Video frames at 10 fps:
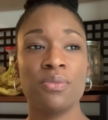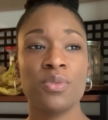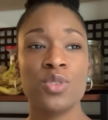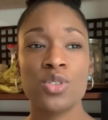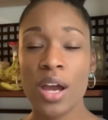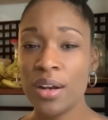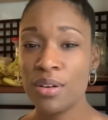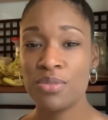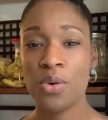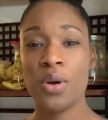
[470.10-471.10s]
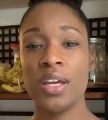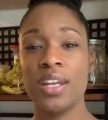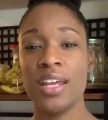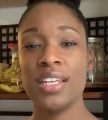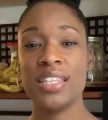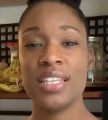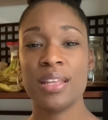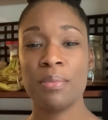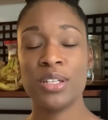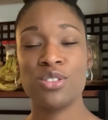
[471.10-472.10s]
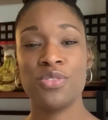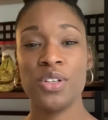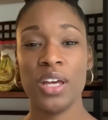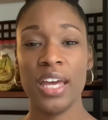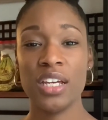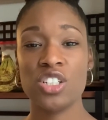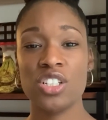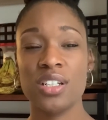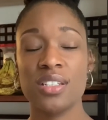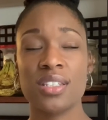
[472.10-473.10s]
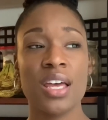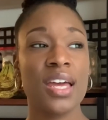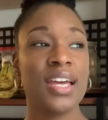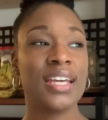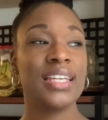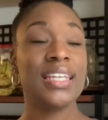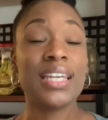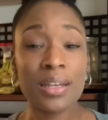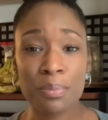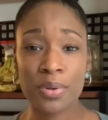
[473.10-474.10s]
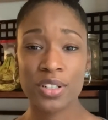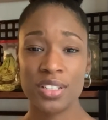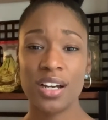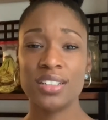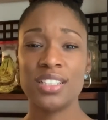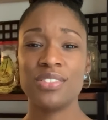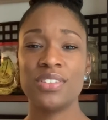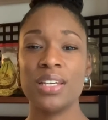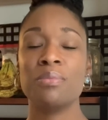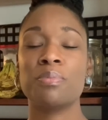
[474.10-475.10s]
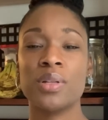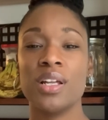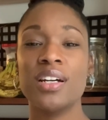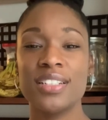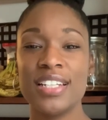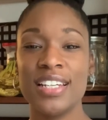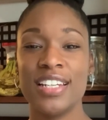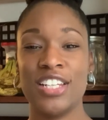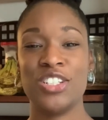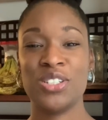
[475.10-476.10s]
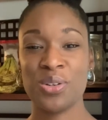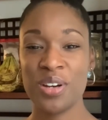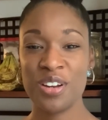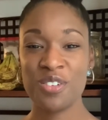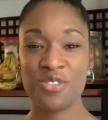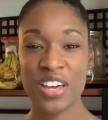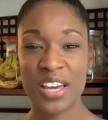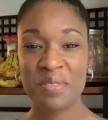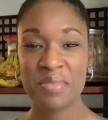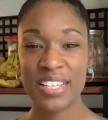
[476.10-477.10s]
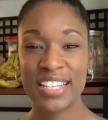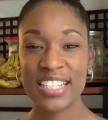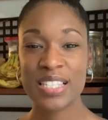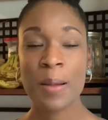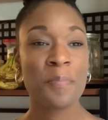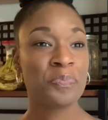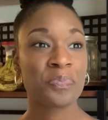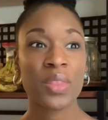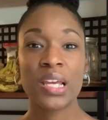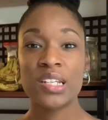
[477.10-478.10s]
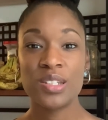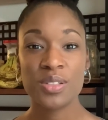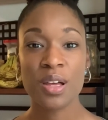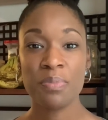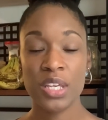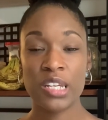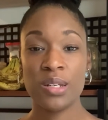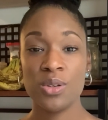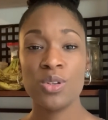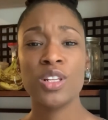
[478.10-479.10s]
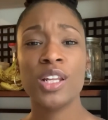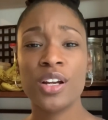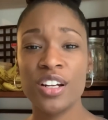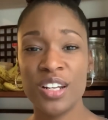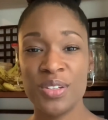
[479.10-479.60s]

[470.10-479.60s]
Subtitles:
try to avoid anything that makes you feel anxious, get productive, get plugged in, enjoy your families, do something new, learn a new